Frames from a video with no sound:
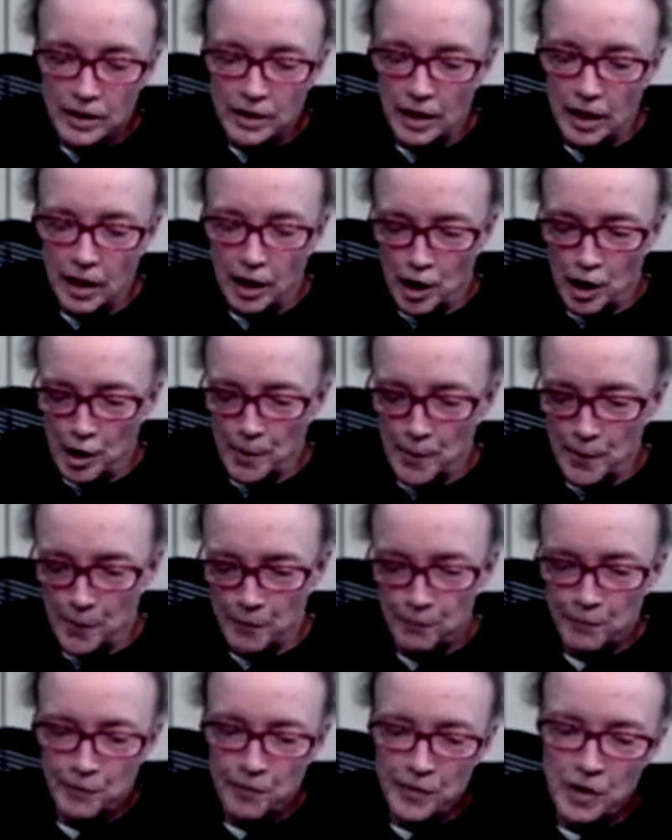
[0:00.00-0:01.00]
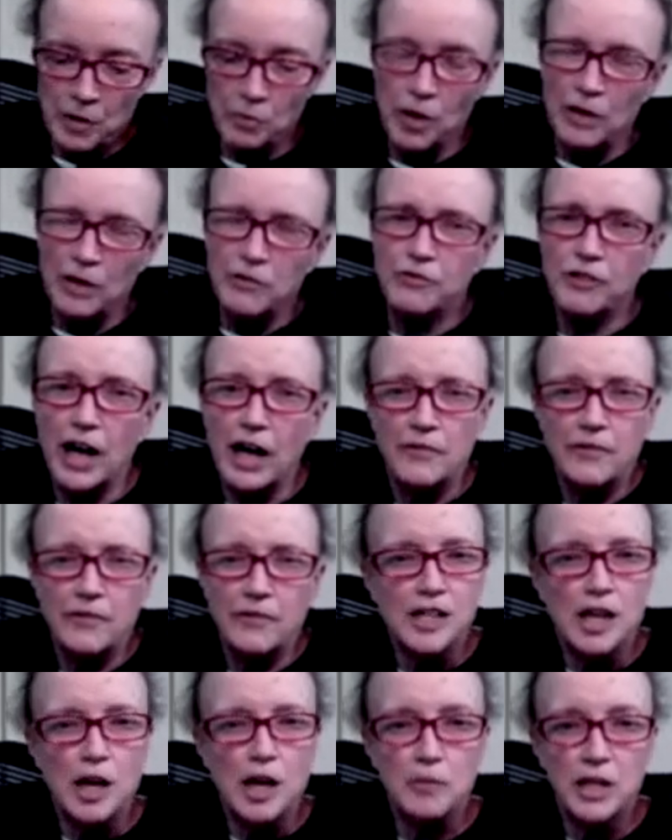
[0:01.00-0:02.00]
5 to
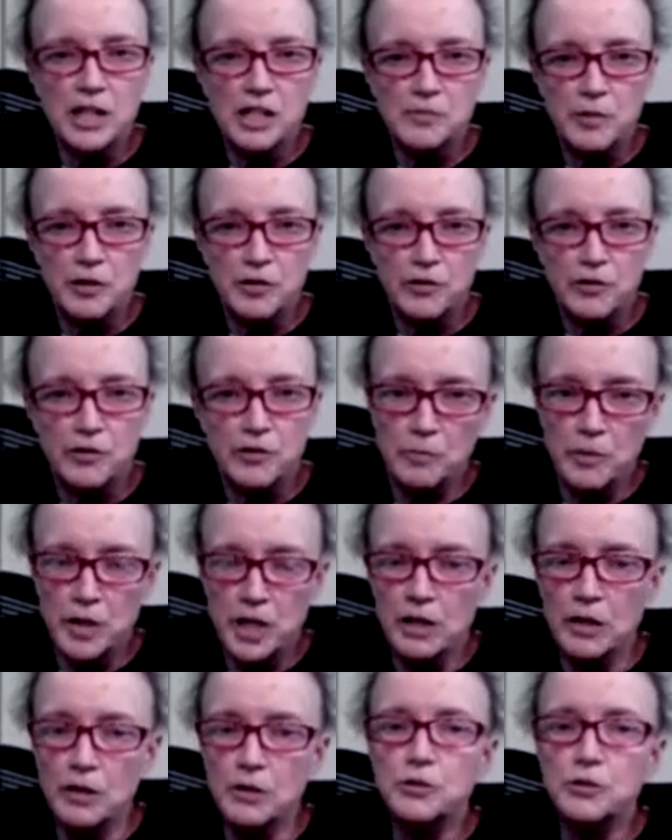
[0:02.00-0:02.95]
10 minutes before the meal.